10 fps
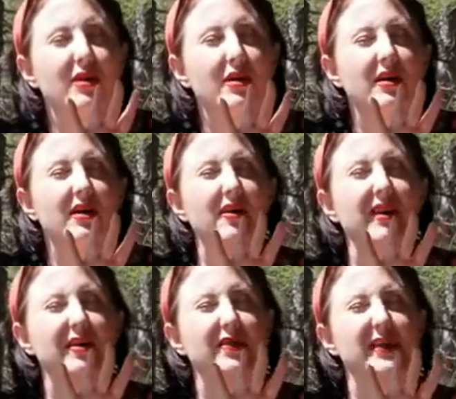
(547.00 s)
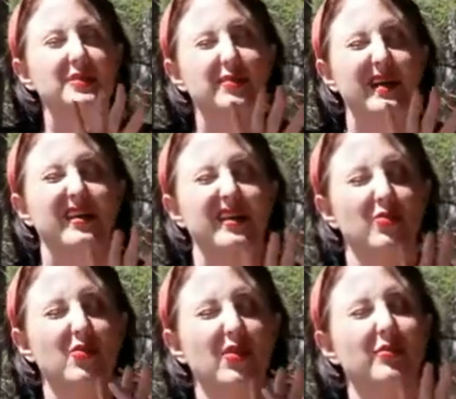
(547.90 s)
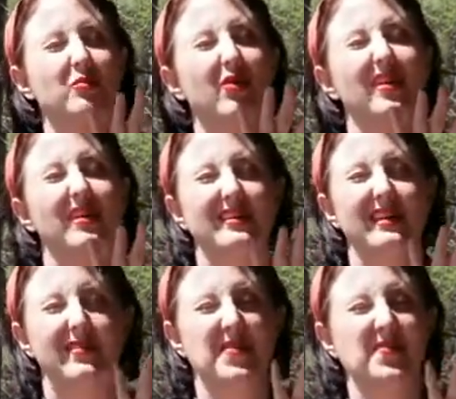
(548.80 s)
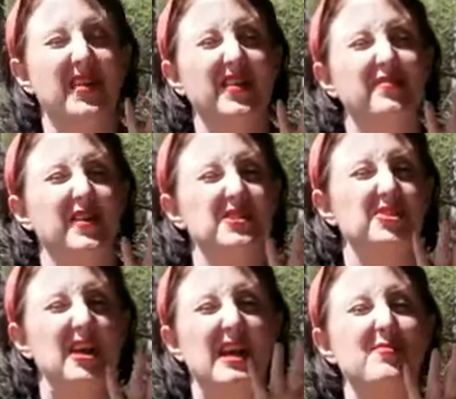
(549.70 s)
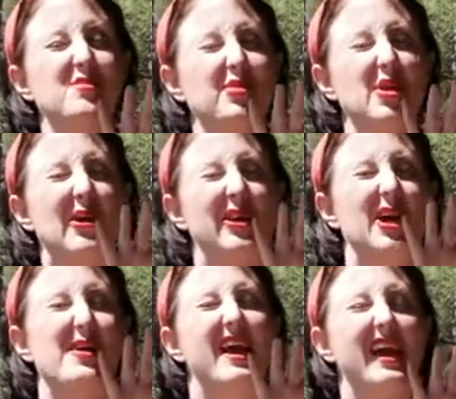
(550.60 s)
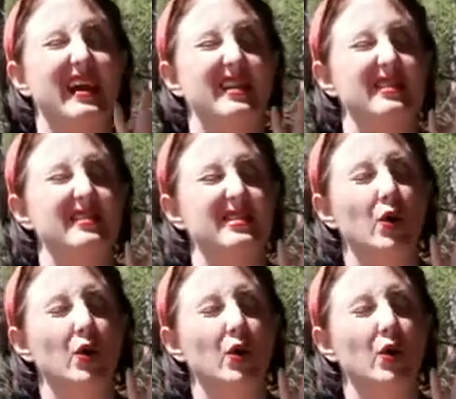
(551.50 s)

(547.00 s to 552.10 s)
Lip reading: Oh, that feels better. One more. If I'm feeling frustrated, I'm going to blow out all my candles.